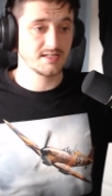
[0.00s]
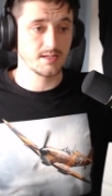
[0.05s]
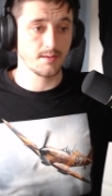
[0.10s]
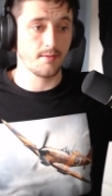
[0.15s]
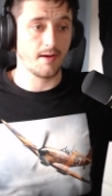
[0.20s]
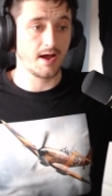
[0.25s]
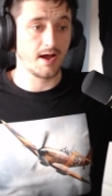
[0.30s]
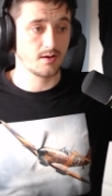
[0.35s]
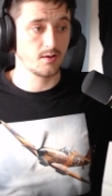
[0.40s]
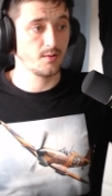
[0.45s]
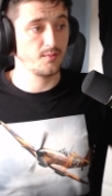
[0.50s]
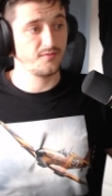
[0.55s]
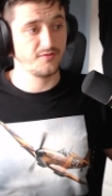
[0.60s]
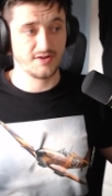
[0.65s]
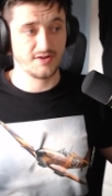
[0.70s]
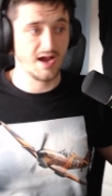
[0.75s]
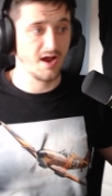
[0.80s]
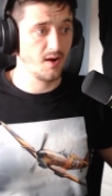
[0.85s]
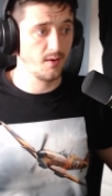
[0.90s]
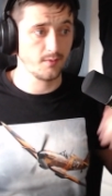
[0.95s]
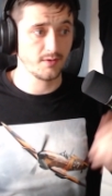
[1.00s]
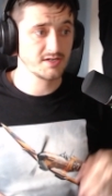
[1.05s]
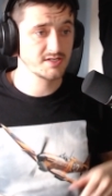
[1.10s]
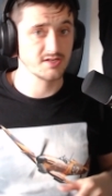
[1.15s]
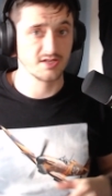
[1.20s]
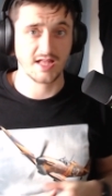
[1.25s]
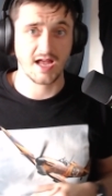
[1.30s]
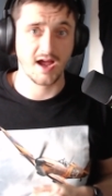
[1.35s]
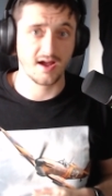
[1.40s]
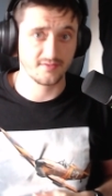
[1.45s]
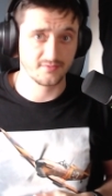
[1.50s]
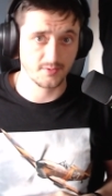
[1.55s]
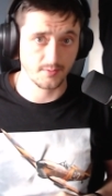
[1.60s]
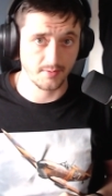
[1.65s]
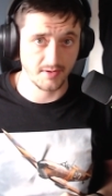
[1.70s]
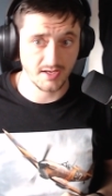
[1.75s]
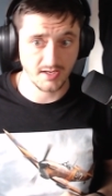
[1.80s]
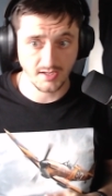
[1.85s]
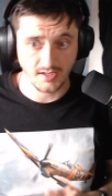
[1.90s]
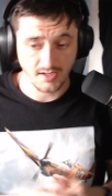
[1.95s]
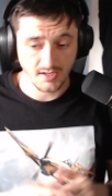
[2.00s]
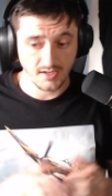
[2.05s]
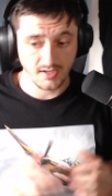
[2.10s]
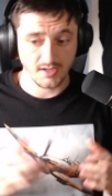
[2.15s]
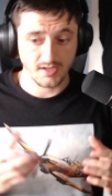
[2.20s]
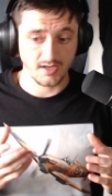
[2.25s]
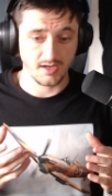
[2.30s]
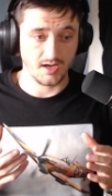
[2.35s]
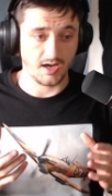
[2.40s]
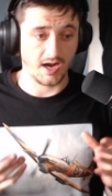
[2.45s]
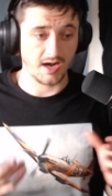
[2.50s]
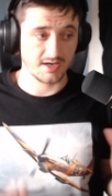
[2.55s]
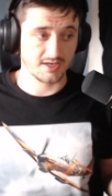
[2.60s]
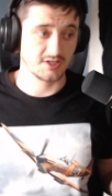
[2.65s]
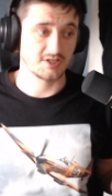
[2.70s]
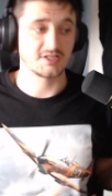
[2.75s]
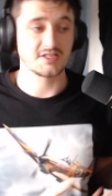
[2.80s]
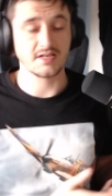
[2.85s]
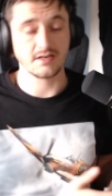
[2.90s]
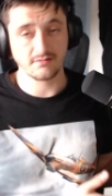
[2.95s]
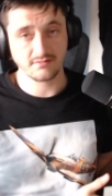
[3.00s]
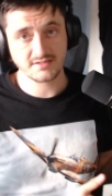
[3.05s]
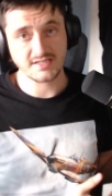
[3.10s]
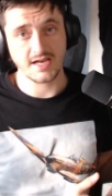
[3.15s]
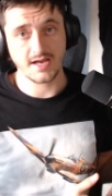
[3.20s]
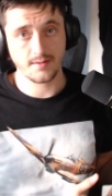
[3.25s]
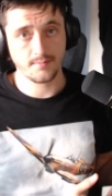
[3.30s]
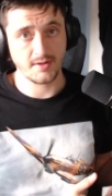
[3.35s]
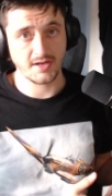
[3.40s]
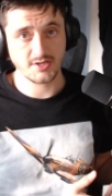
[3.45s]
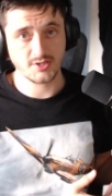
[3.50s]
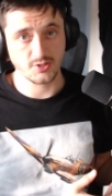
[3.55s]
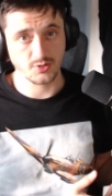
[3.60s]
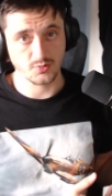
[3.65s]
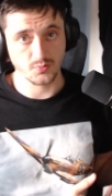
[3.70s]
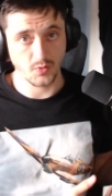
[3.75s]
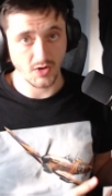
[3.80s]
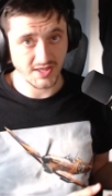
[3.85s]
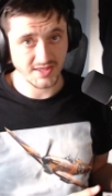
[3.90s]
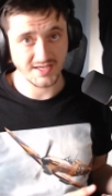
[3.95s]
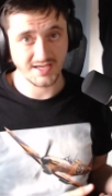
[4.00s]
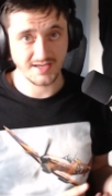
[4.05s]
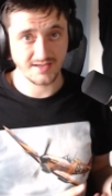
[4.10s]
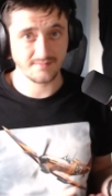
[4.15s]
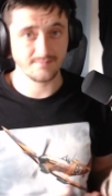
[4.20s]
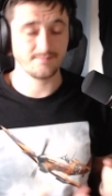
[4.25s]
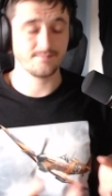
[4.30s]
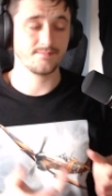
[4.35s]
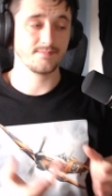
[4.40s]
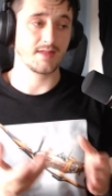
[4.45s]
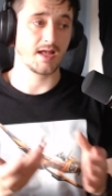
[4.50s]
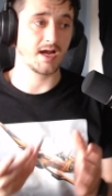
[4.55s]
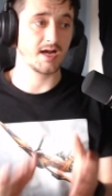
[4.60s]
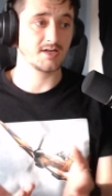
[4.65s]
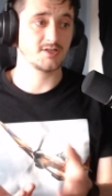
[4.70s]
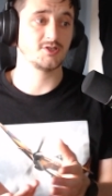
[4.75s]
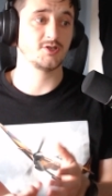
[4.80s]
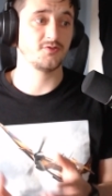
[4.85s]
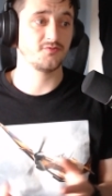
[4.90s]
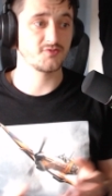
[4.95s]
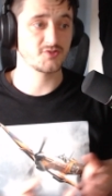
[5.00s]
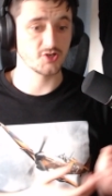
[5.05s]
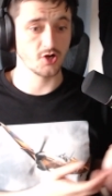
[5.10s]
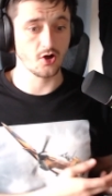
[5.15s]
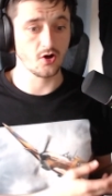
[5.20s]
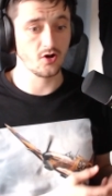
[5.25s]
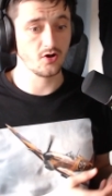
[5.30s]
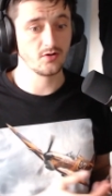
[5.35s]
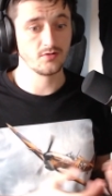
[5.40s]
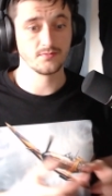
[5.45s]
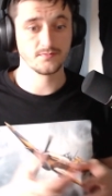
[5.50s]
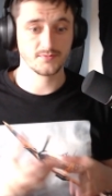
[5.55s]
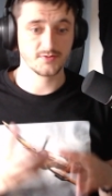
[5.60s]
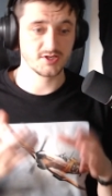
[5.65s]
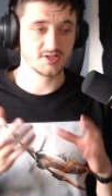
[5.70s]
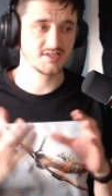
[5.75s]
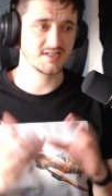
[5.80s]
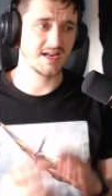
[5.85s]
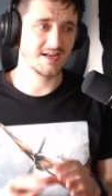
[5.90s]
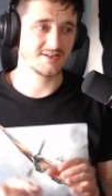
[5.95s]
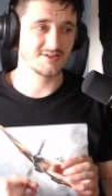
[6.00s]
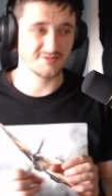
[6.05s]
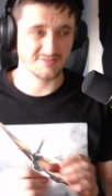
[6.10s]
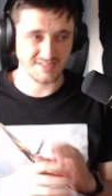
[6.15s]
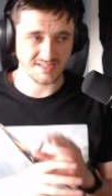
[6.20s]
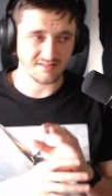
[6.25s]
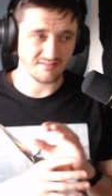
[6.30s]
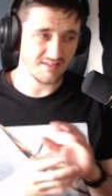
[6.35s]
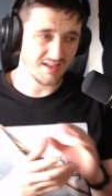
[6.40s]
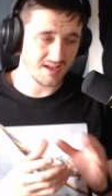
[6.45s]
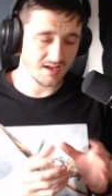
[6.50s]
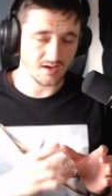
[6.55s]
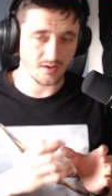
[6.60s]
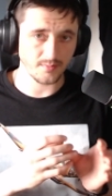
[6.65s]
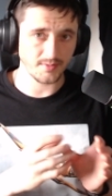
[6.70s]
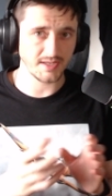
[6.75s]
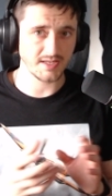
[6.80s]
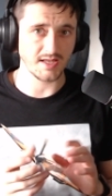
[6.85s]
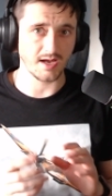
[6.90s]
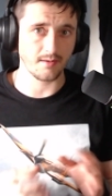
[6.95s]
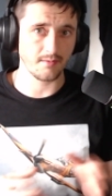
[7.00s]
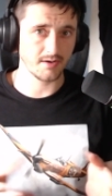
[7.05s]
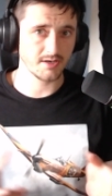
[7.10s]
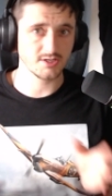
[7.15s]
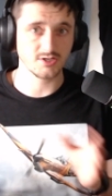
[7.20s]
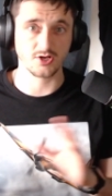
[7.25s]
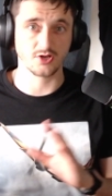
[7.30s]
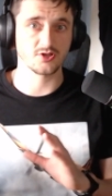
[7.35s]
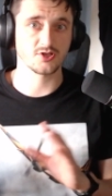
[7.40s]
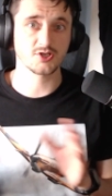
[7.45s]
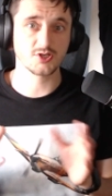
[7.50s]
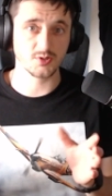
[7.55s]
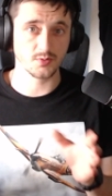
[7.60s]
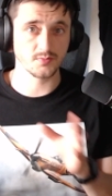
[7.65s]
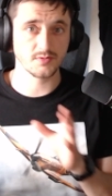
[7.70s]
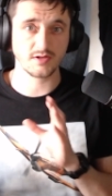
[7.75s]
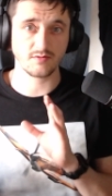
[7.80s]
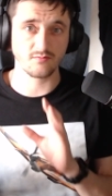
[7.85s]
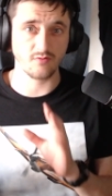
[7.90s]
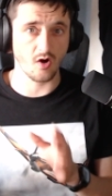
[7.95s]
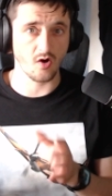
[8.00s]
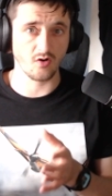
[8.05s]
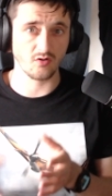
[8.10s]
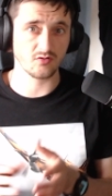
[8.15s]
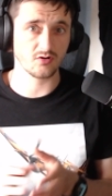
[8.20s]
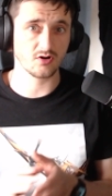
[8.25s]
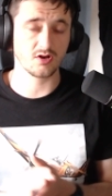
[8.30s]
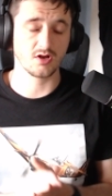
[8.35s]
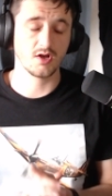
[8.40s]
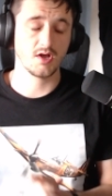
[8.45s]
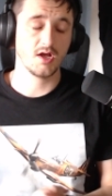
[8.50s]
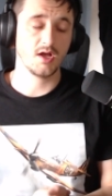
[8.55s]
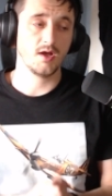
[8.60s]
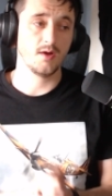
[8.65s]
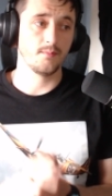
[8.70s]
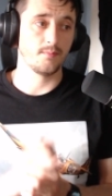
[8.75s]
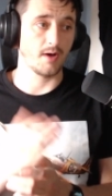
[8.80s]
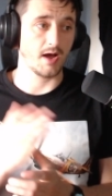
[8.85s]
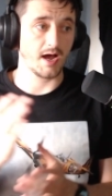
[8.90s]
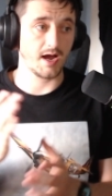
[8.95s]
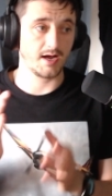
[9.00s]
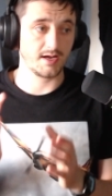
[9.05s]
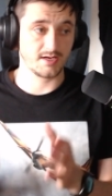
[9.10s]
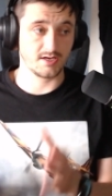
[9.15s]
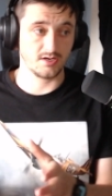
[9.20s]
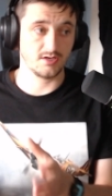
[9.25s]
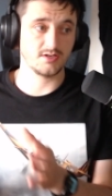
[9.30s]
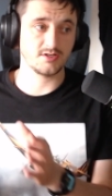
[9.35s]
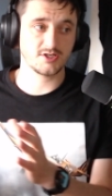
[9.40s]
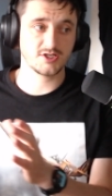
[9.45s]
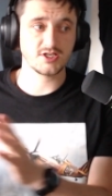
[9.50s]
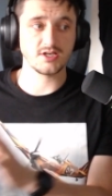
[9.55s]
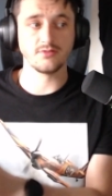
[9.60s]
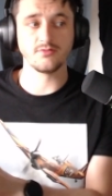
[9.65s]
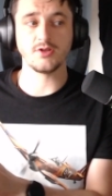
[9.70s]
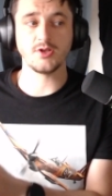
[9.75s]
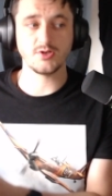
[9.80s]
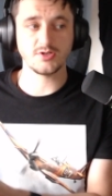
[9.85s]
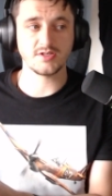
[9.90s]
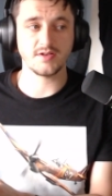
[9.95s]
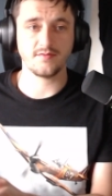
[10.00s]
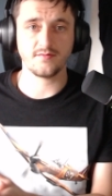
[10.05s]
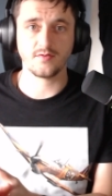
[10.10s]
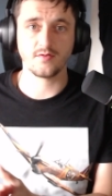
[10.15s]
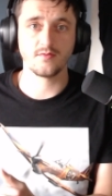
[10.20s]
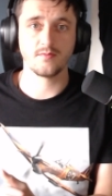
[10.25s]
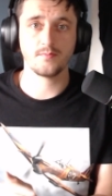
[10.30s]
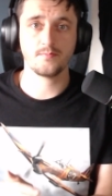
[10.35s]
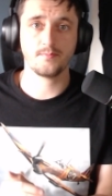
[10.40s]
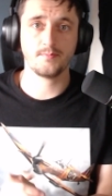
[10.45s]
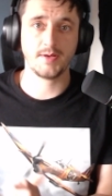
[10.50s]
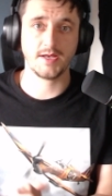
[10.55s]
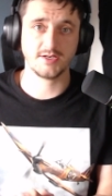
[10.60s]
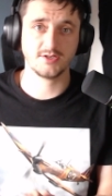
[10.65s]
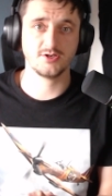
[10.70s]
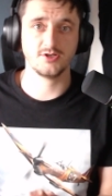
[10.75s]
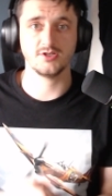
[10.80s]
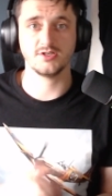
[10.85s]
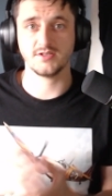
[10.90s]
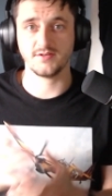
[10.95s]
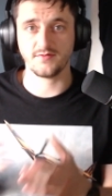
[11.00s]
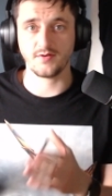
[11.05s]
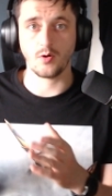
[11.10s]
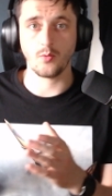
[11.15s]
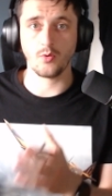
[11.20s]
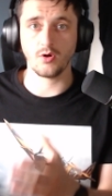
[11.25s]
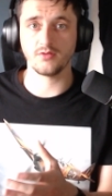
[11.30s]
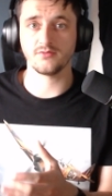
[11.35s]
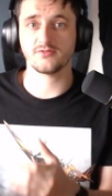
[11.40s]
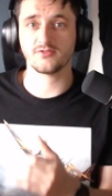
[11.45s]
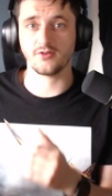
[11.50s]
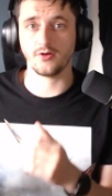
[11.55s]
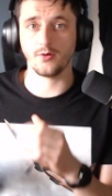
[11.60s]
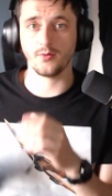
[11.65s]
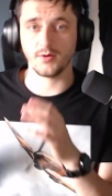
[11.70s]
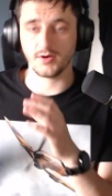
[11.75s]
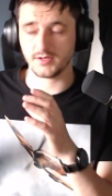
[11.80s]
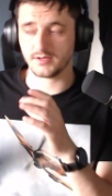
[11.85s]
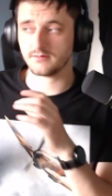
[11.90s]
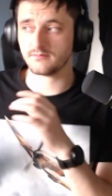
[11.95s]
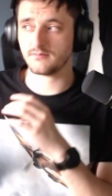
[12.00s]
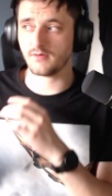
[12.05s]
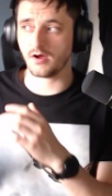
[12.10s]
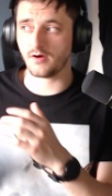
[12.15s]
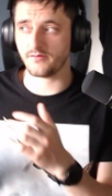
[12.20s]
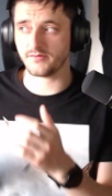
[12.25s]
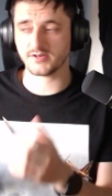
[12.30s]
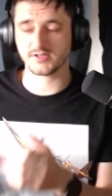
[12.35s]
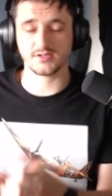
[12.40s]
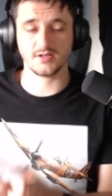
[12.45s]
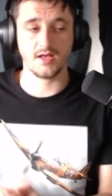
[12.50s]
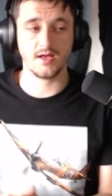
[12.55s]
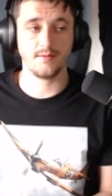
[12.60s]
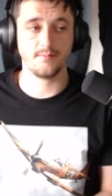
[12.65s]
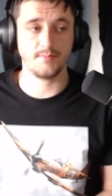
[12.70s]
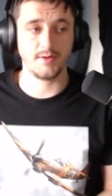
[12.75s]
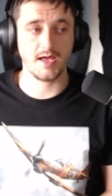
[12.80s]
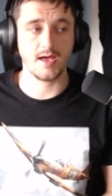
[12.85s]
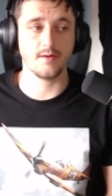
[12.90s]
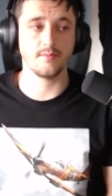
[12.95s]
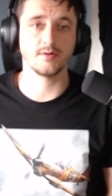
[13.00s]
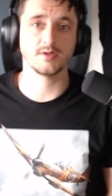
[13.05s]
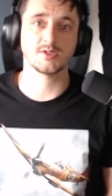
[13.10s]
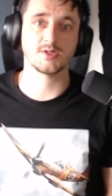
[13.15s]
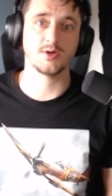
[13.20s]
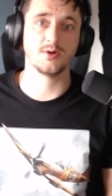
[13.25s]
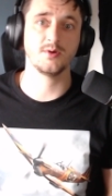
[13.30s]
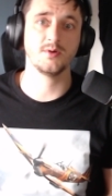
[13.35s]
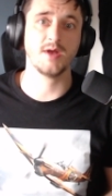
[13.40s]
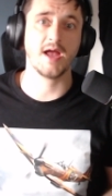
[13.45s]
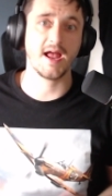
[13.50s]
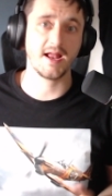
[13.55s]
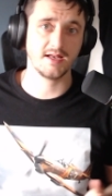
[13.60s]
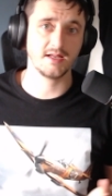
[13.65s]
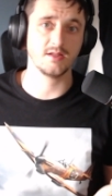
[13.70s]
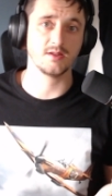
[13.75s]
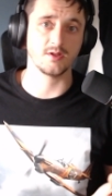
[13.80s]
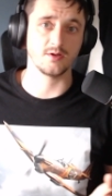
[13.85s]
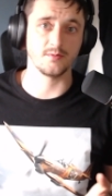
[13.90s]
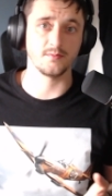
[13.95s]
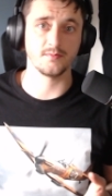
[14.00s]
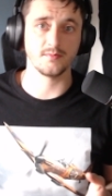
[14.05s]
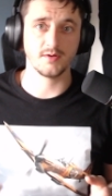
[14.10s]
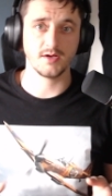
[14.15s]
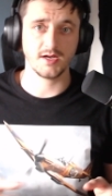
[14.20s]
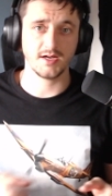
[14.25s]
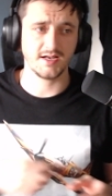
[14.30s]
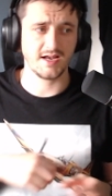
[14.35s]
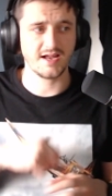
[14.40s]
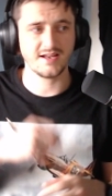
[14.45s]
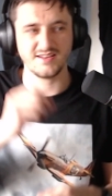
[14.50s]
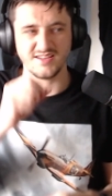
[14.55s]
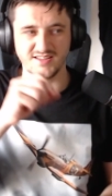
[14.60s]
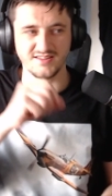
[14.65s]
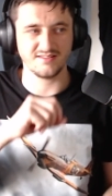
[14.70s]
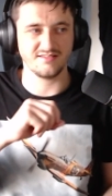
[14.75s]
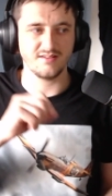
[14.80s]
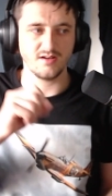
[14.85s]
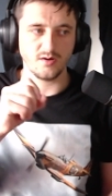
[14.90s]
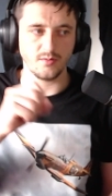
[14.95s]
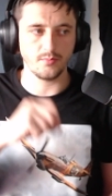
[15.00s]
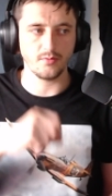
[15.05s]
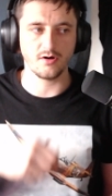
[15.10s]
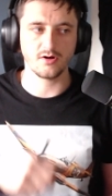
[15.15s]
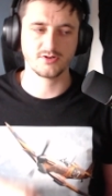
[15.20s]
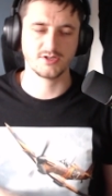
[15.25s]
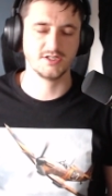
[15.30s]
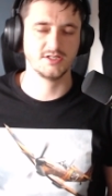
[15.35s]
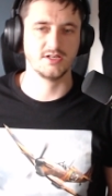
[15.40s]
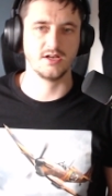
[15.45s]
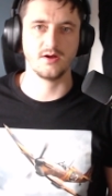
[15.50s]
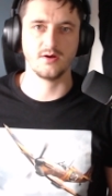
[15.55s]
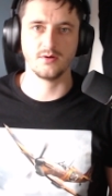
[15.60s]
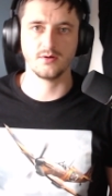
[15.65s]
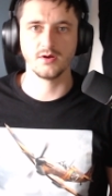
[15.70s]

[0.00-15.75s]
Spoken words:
backup for now. It's going to have to be. I can still take pictures with it. As you saw, the sensor is a little bit damaged or there's something wrong, but I can still use it for pictures if I want to, and obviously be able to edit them and edit the little blotches out